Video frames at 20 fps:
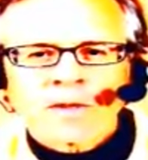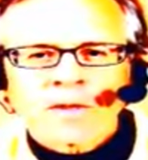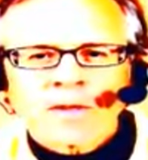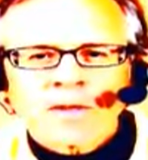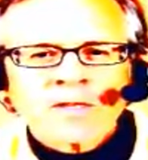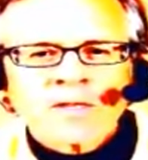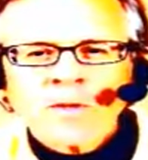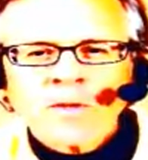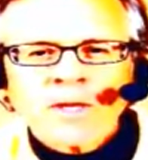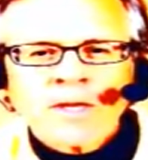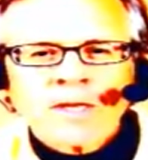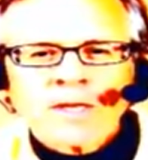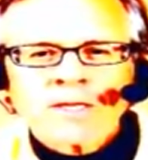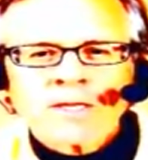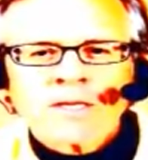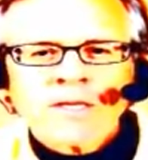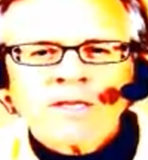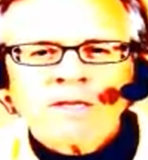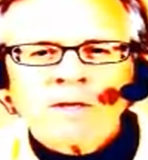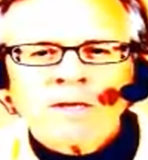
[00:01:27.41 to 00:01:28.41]
This week
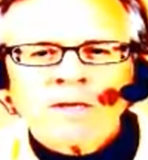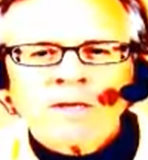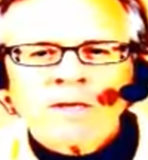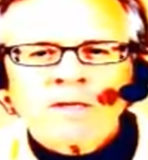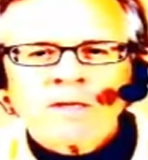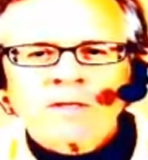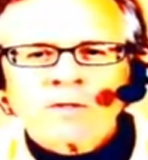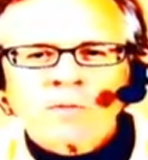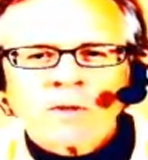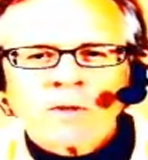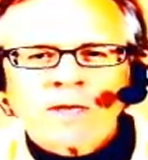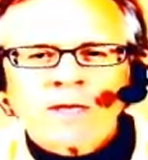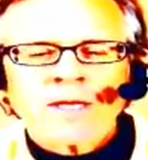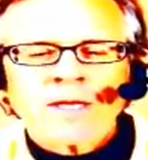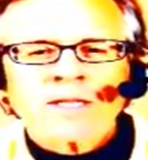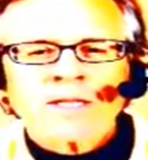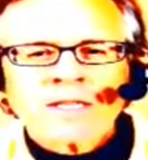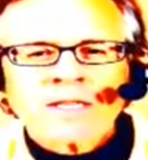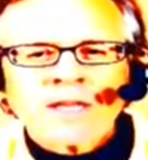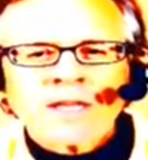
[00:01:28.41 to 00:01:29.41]
doesn't need to be this week.
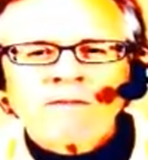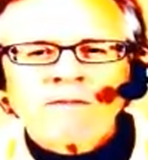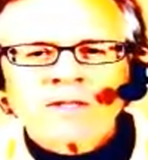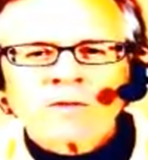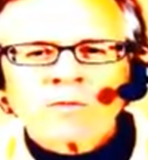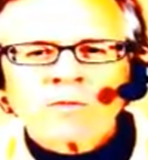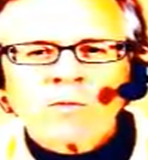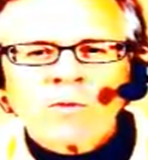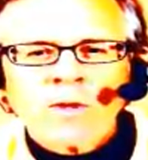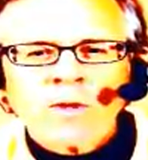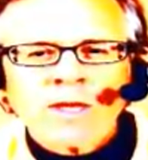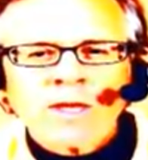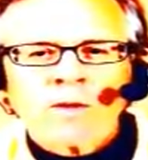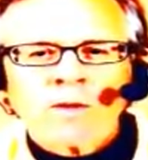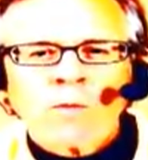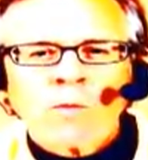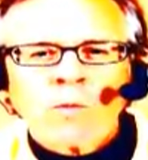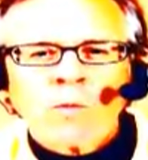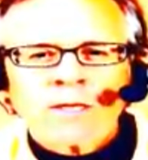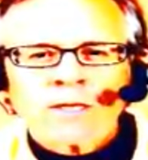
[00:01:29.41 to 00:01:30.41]
Instead of this week,
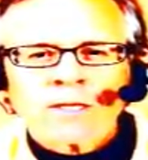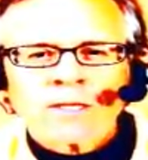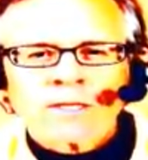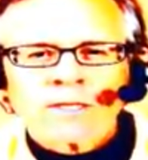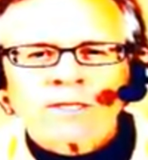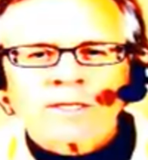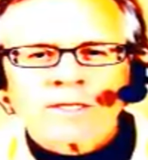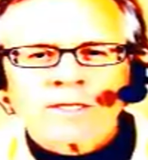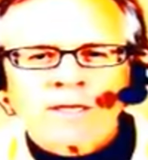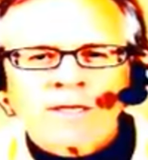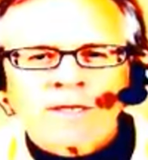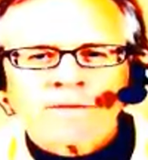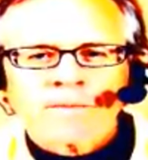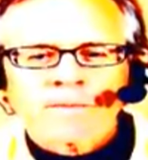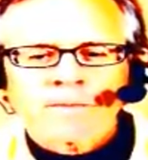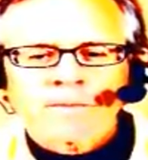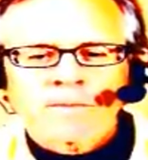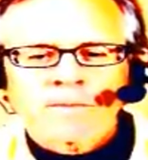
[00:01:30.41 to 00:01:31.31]
oneness is seen.